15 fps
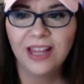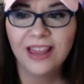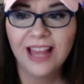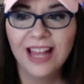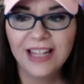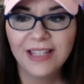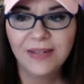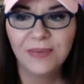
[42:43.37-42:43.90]
And
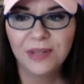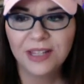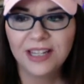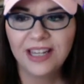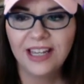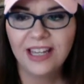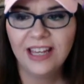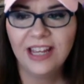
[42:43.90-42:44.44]
that's a
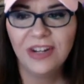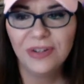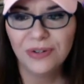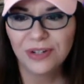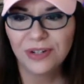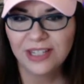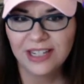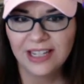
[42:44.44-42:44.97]
really
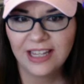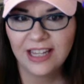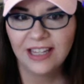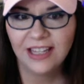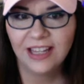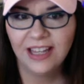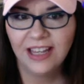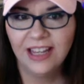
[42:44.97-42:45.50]

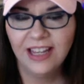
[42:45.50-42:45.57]
interesting,